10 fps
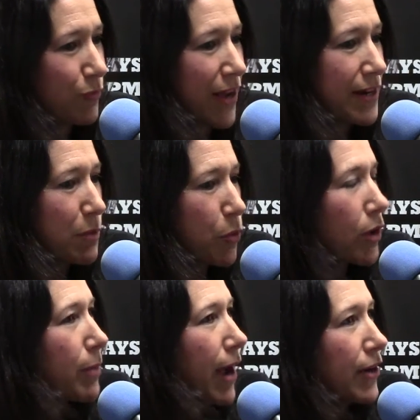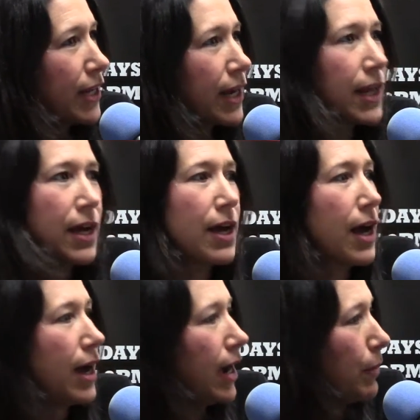found out more about it.
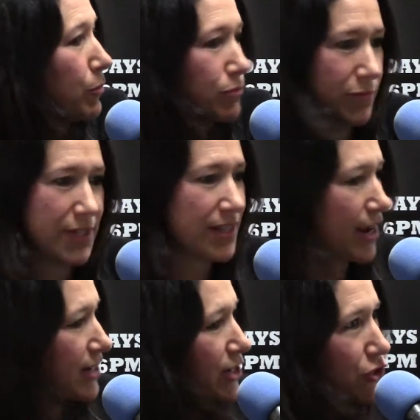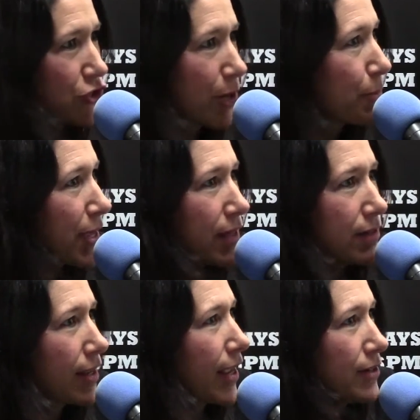Um, decided to jump
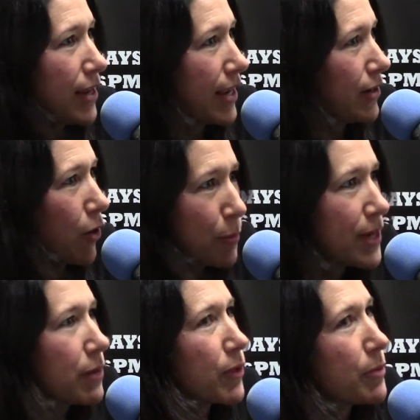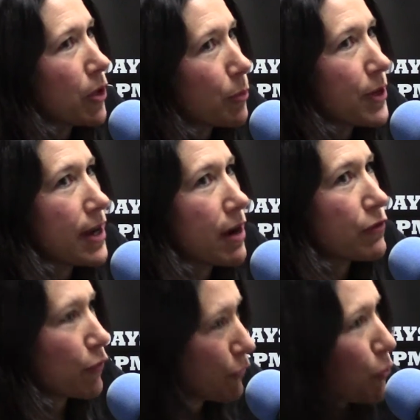in and, and open it. We've been open now
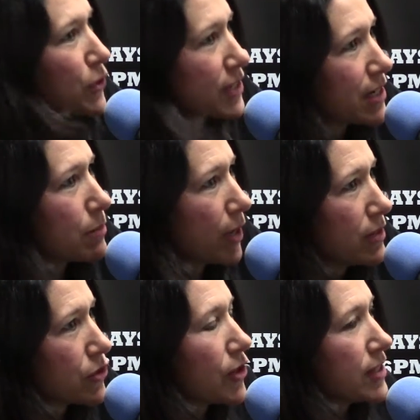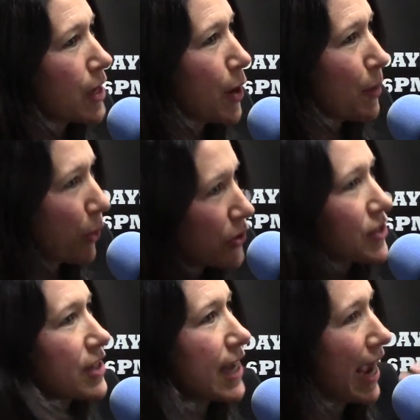for 14 months, so that's
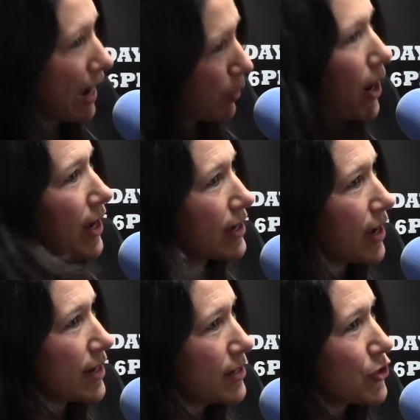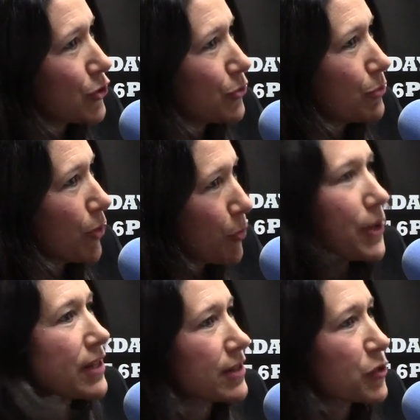personally how I got into
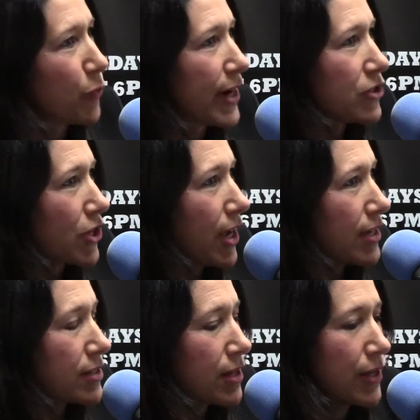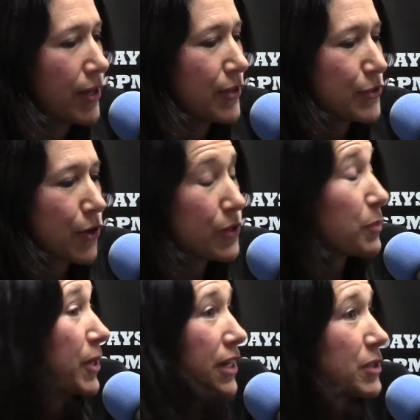opening this franchise. So it's
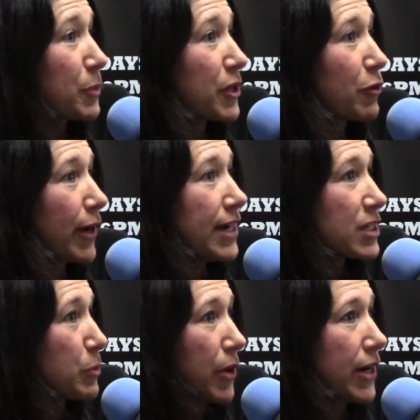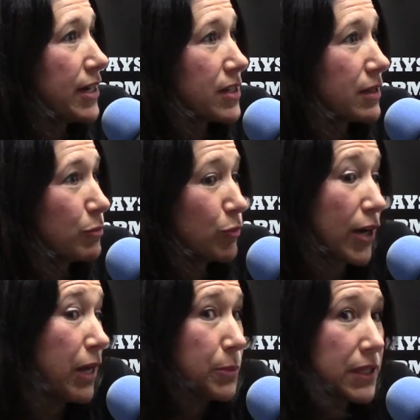been it's been a great experience, and we're
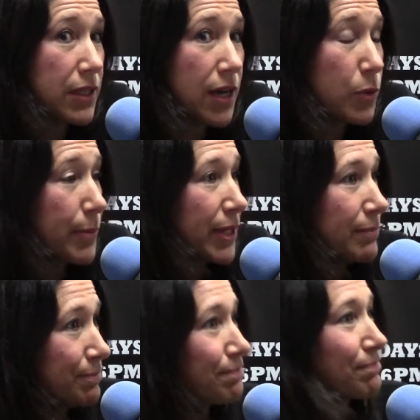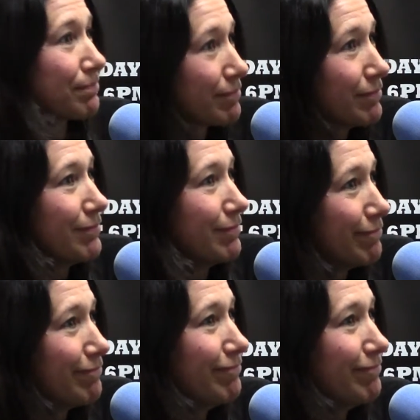helping a lot of women. Wow.